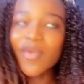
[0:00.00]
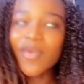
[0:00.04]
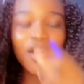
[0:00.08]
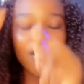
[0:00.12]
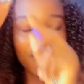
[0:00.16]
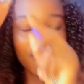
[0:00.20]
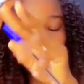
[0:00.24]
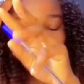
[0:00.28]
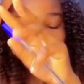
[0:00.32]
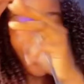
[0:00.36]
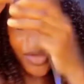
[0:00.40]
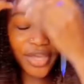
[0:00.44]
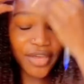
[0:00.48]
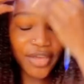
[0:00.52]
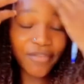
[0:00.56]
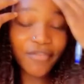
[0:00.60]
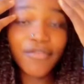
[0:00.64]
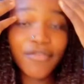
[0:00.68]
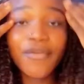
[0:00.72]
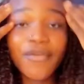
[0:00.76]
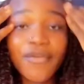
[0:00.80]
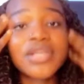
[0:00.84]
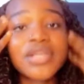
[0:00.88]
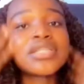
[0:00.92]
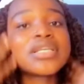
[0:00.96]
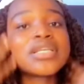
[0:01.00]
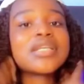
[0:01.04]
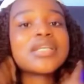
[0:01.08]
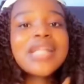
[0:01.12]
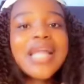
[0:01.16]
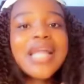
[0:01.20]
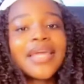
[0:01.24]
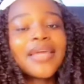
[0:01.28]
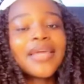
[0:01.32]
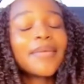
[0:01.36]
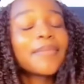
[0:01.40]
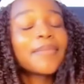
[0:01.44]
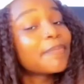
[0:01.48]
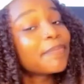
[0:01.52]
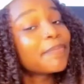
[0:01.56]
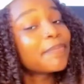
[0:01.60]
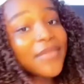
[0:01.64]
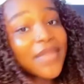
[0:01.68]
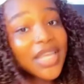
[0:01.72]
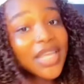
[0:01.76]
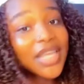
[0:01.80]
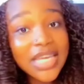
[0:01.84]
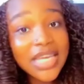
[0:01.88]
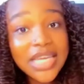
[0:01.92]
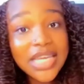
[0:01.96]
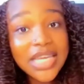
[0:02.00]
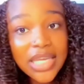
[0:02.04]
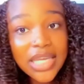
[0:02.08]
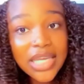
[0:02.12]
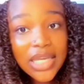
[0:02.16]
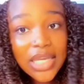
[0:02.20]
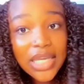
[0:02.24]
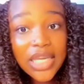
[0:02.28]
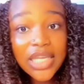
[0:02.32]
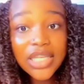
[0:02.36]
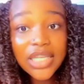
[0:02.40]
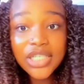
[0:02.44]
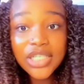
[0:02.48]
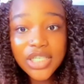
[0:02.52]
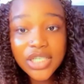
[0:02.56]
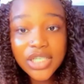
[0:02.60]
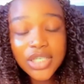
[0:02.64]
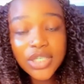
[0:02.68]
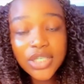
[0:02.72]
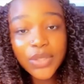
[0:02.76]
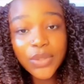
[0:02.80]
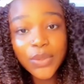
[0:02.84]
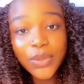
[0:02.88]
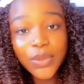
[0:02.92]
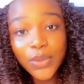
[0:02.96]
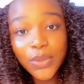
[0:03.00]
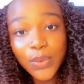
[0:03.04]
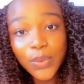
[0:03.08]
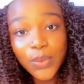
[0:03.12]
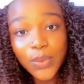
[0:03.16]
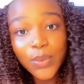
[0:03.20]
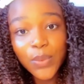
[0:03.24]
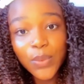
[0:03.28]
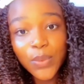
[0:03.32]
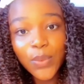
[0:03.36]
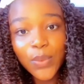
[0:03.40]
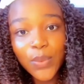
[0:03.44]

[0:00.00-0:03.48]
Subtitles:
Okay, for instance, like he cheated on you